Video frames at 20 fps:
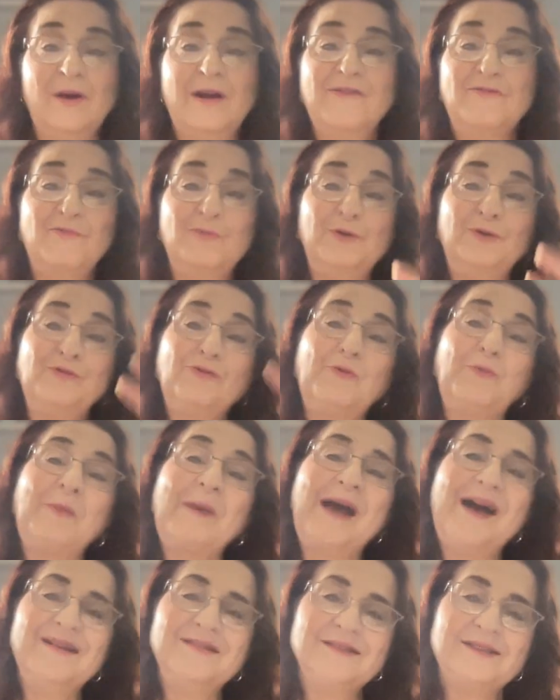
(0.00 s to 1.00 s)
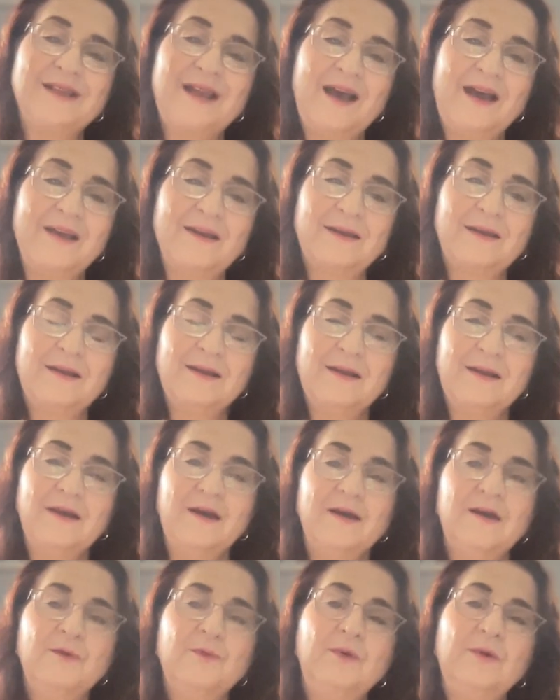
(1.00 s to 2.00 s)
I've moved past that.
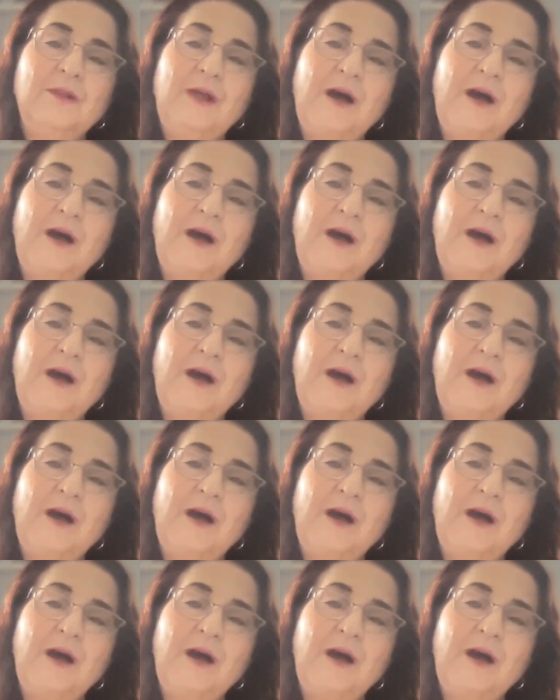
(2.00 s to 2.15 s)
Well,